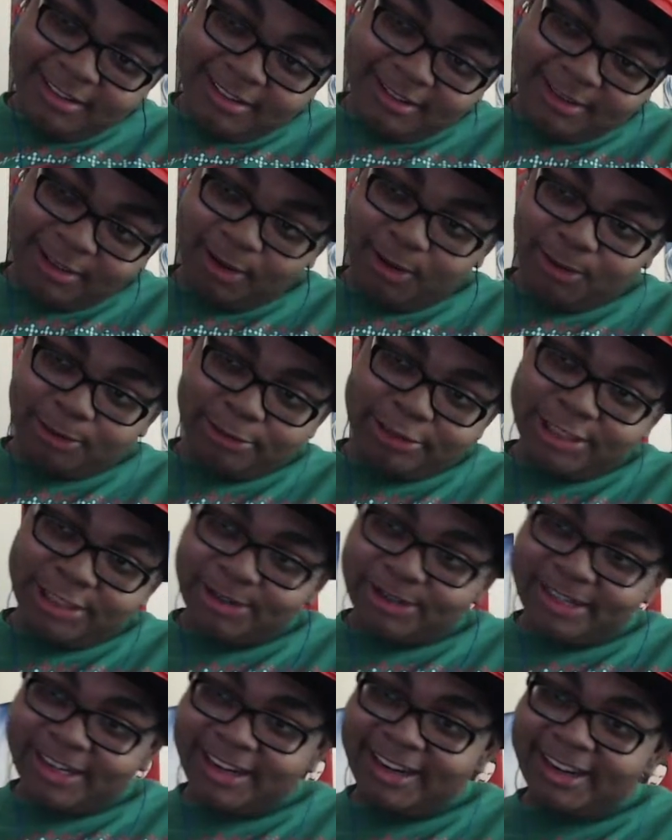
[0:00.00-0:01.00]
The whole
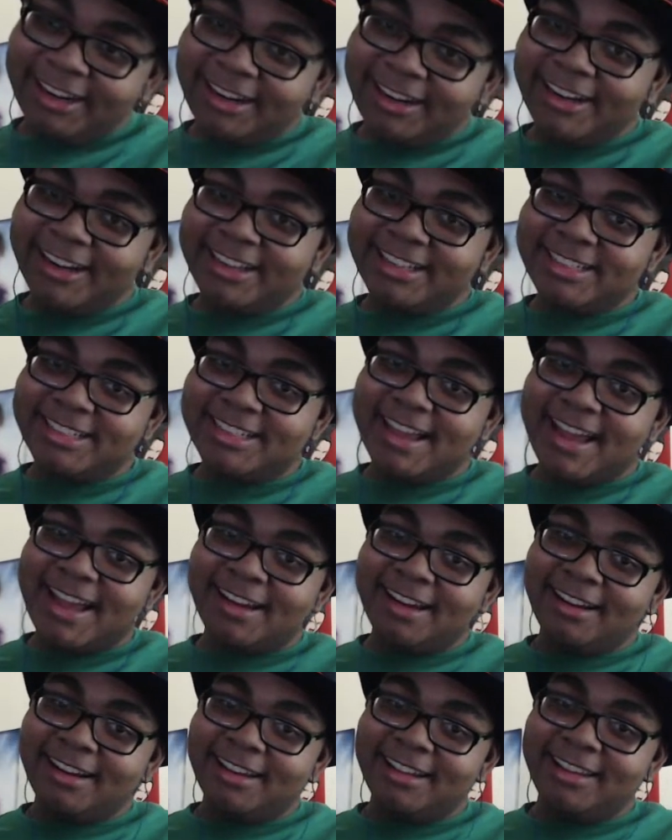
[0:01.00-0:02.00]
joke here is
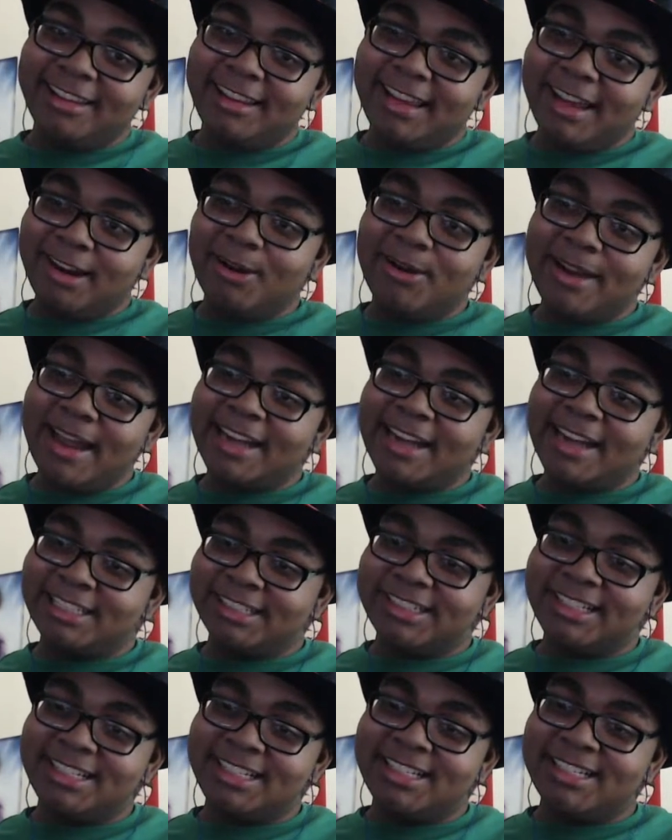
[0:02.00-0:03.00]
that they don't
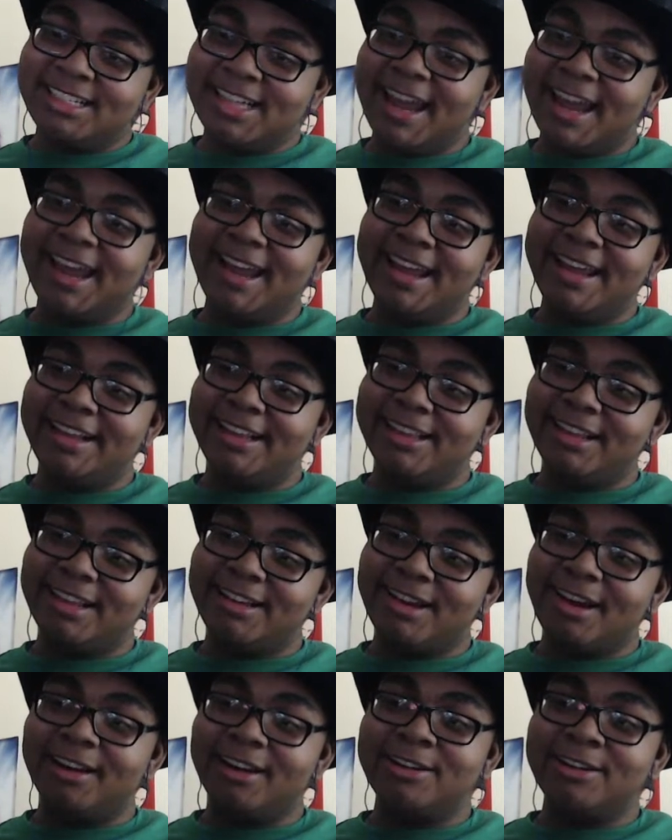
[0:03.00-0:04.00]
actually say the
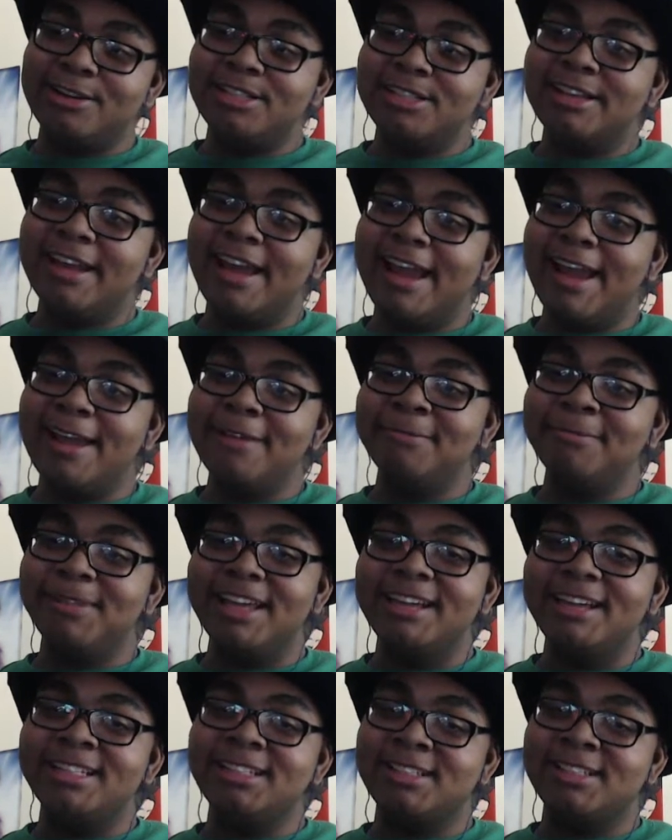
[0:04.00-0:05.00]
doctor's name.
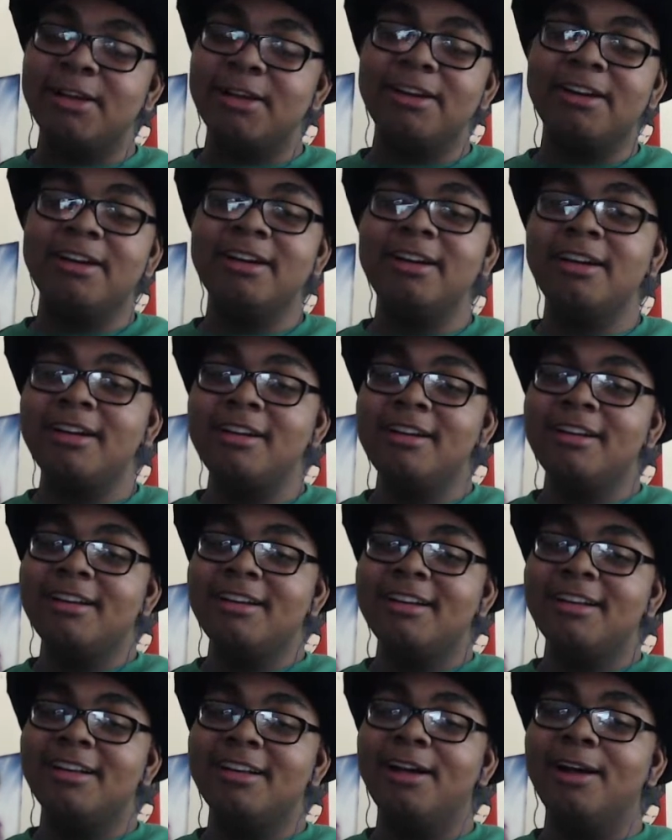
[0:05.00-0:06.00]
They stutter.
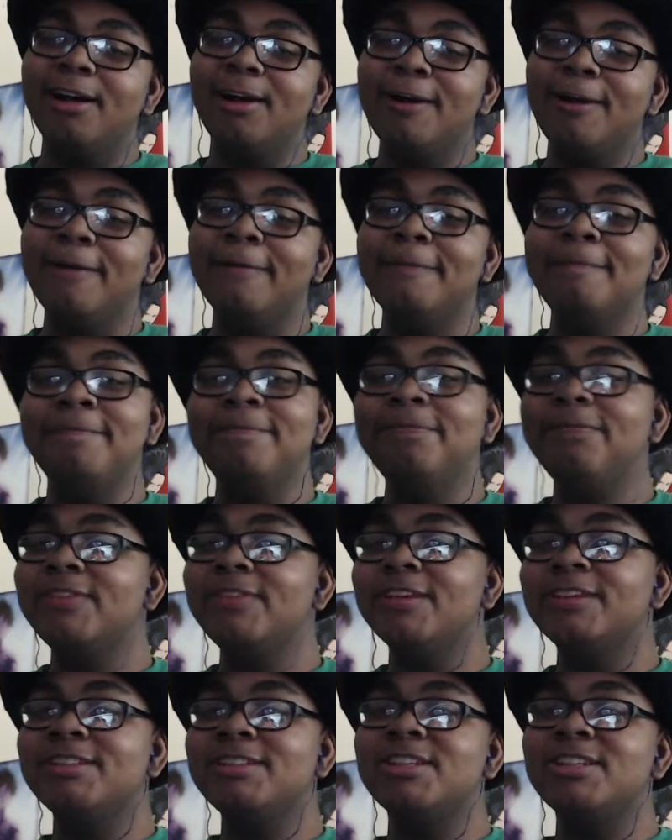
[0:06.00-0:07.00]

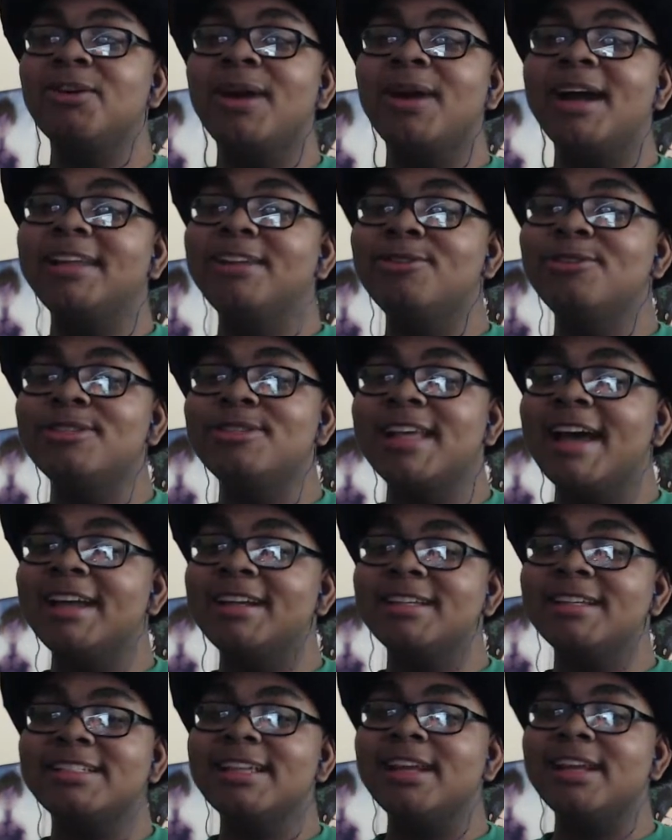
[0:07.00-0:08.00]
So I use that
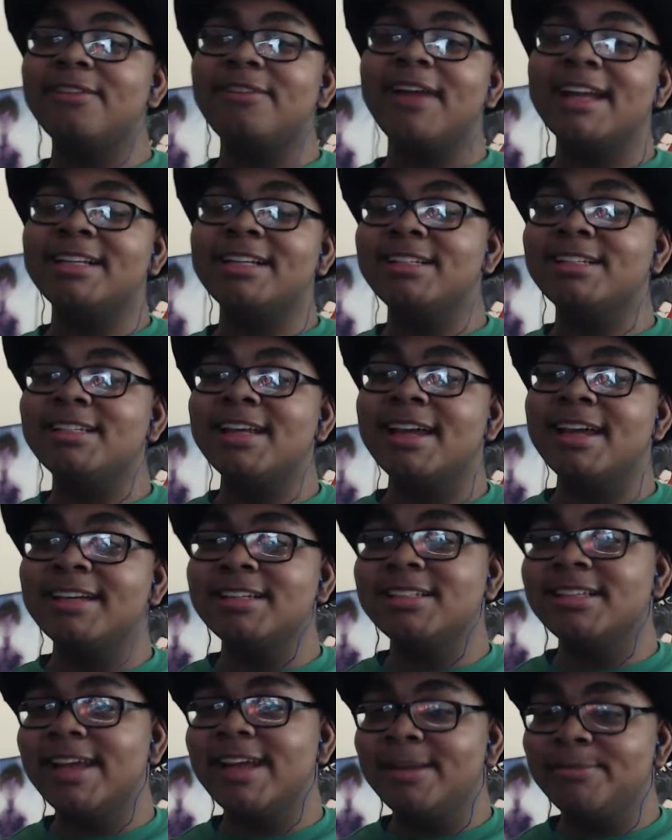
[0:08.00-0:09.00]
instead of actually saying
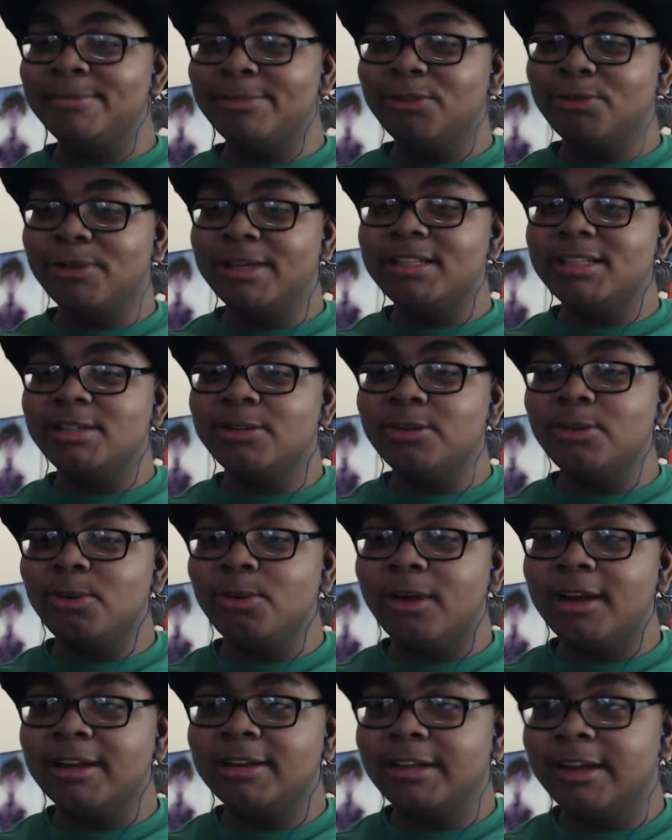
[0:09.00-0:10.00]
his name. 3, 2,
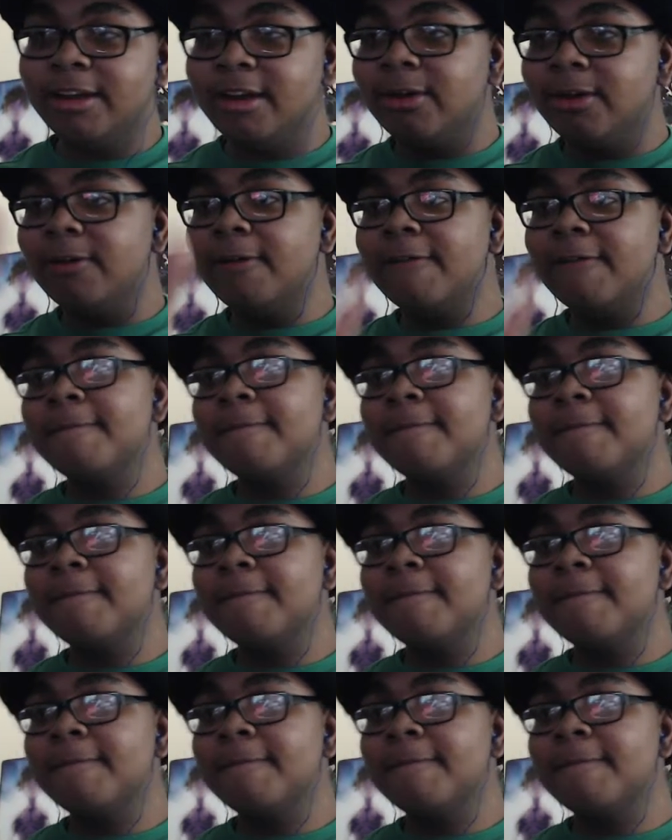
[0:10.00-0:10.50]
1, go.